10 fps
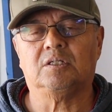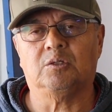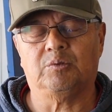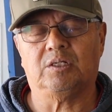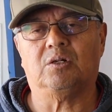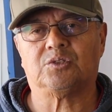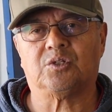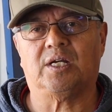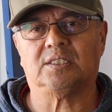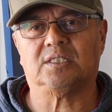Irwin
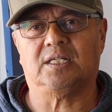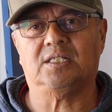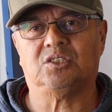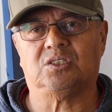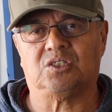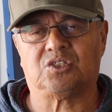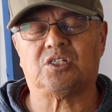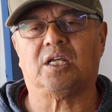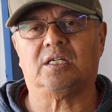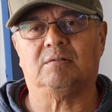also has that engine, his
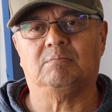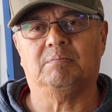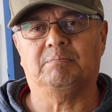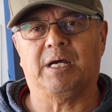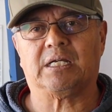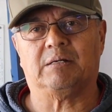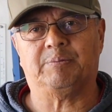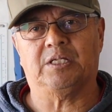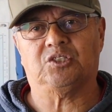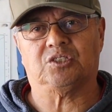second
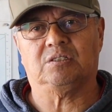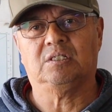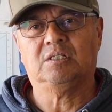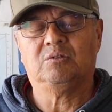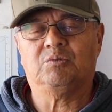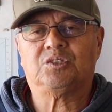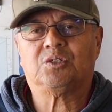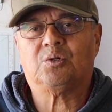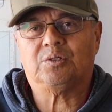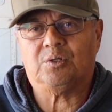backup engine,
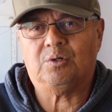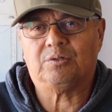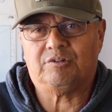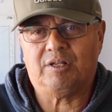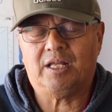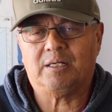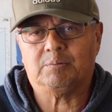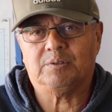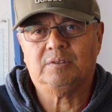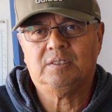which he called Old
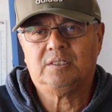Reliable.